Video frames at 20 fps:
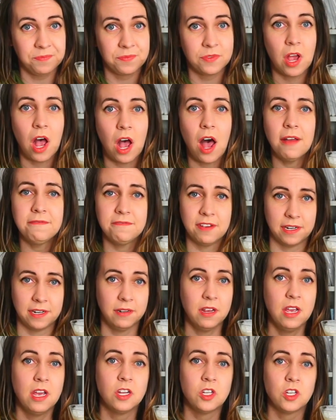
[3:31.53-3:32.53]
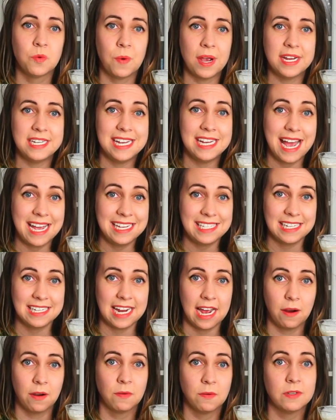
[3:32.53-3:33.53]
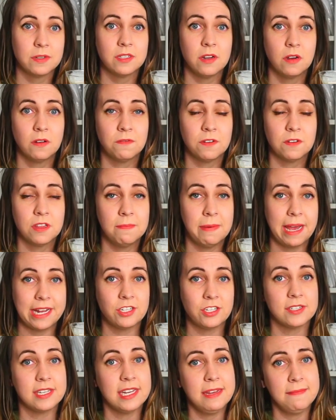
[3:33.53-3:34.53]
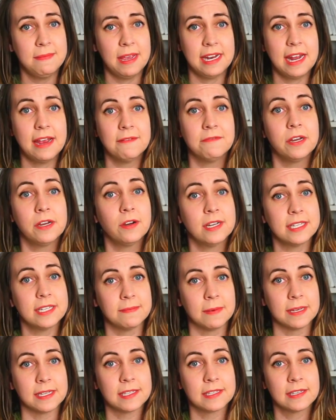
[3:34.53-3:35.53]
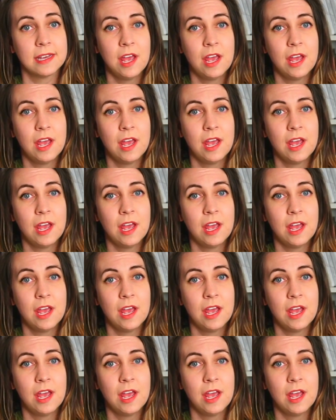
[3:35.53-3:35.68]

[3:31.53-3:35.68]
Often, Dwight D. Eisenhower was known for the batches he made every Christmas,